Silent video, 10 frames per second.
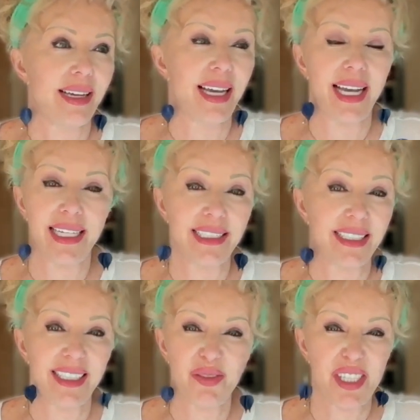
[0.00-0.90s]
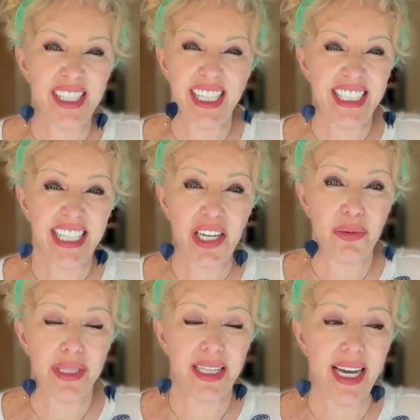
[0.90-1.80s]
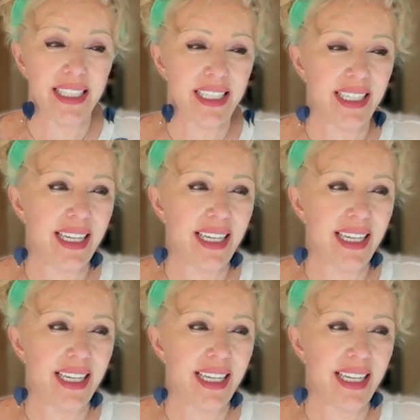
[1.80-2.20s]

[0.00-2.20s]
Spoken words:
and I'm just going to go with that.